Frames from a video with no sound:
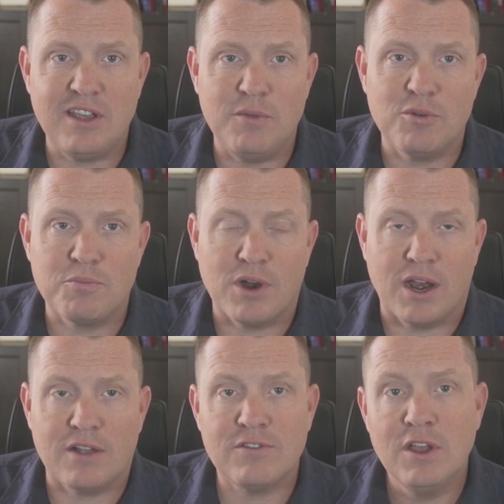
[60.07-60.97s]
and
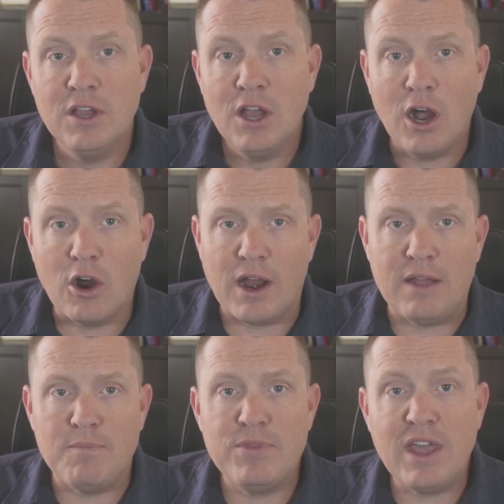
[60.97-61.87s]
products. All right,
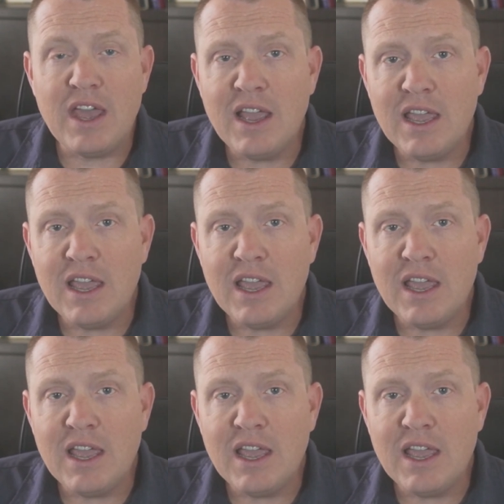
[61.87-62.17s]
the AI